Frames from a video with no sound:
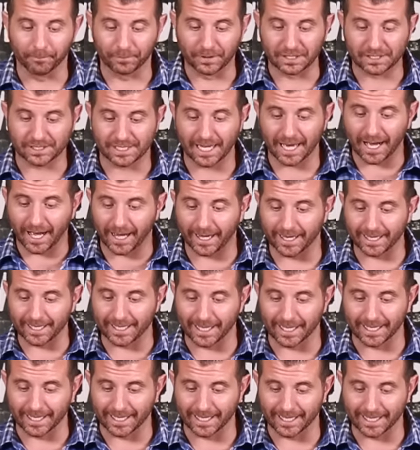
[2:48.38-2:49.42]
This guy,
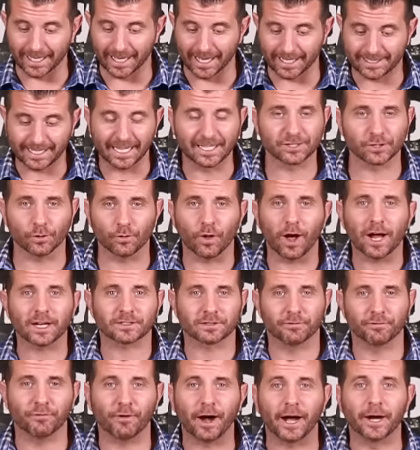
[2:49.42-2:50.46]
it takes a lot
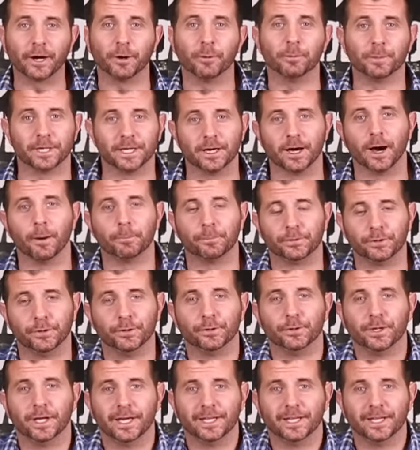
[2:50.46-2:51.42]
to fire me up, dude.